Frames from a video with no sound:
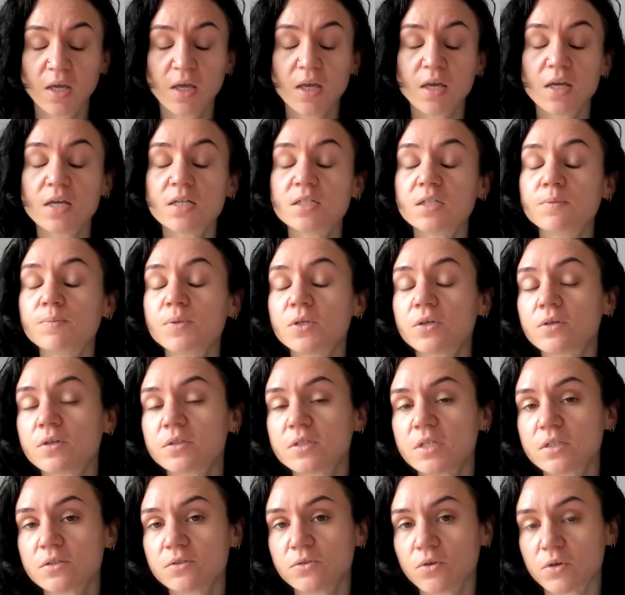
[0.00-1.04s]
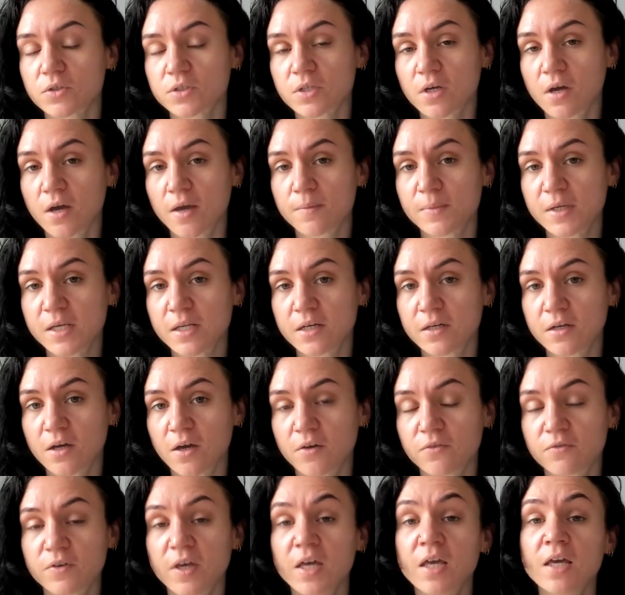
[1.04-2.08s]
Is it because it's not timely
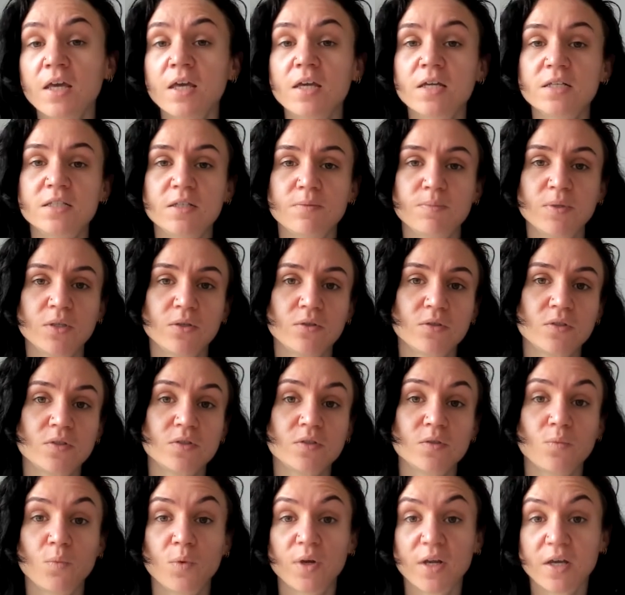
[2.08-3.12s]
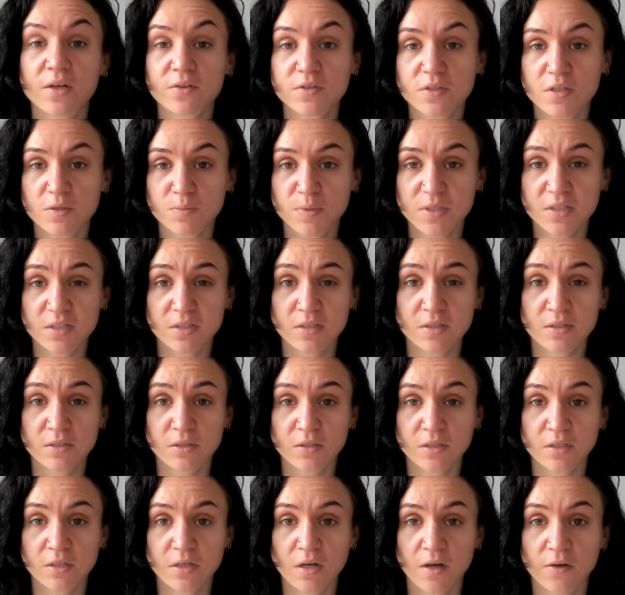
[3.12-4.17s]
enough? Is it because someone else in the business is
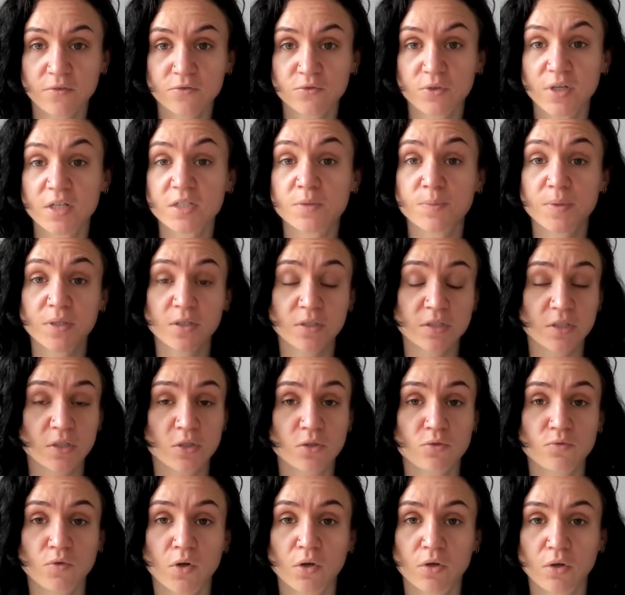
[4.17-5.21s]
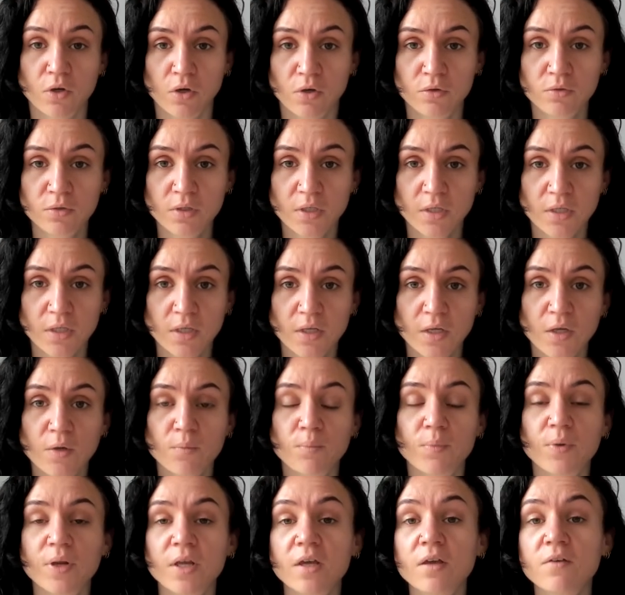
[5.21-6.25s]
looking after it? Is it because it's the wrong goal?
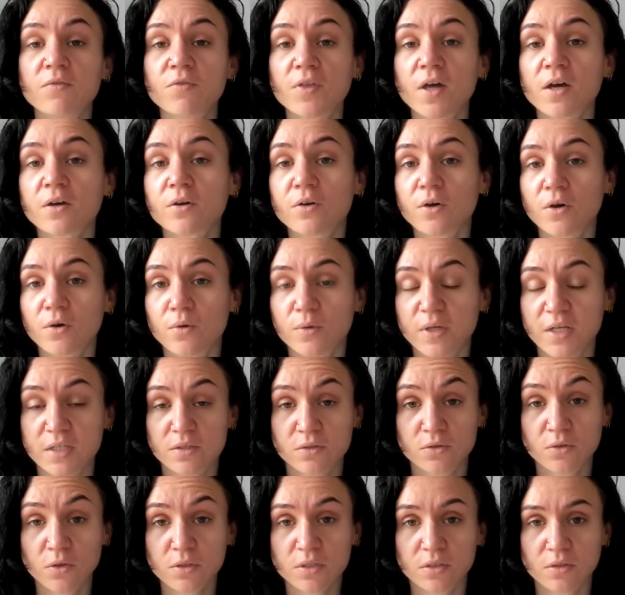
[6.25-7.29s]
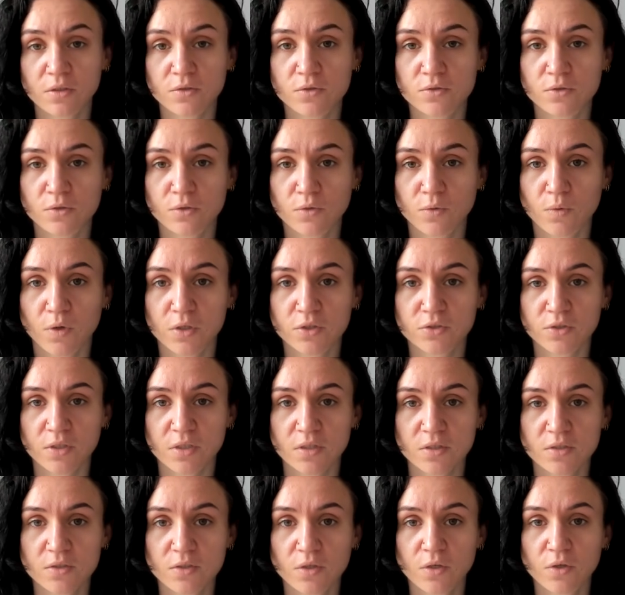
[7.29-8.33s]
But if that goal is not in those two
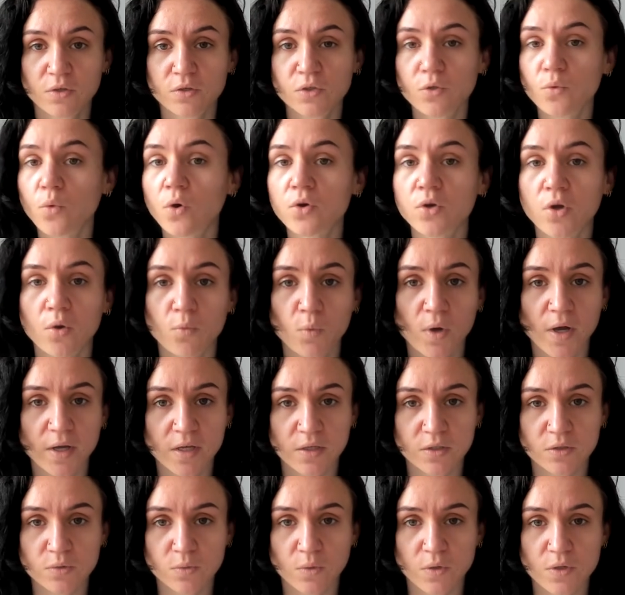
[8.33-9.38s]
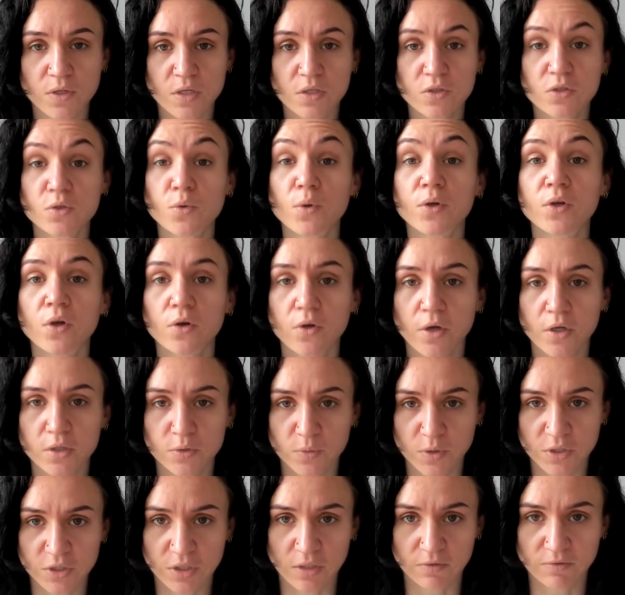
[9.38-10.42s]
quadrants, you are not working towards it, so you are not going to
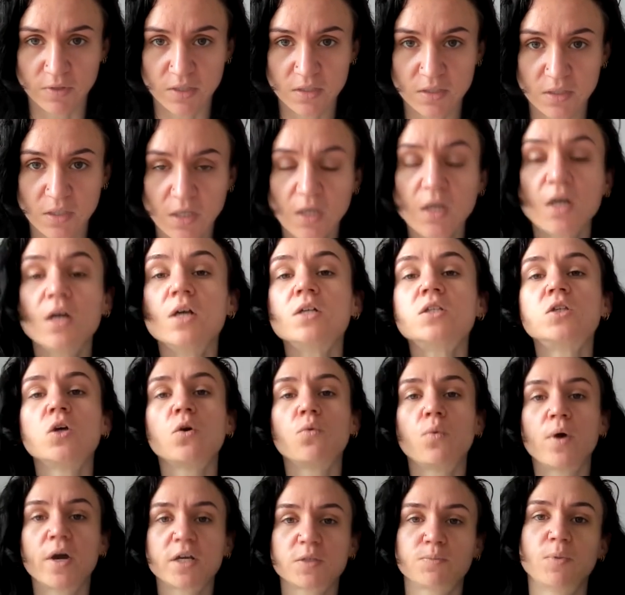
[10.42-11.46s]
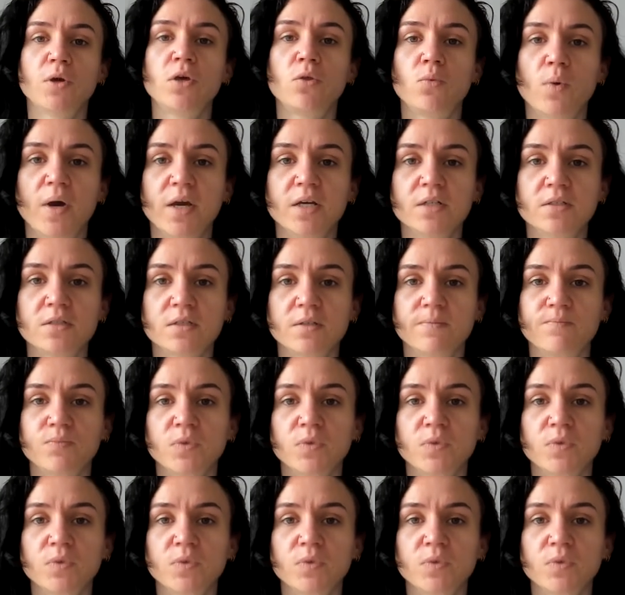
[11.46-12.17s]
achieve it. So it works both ways.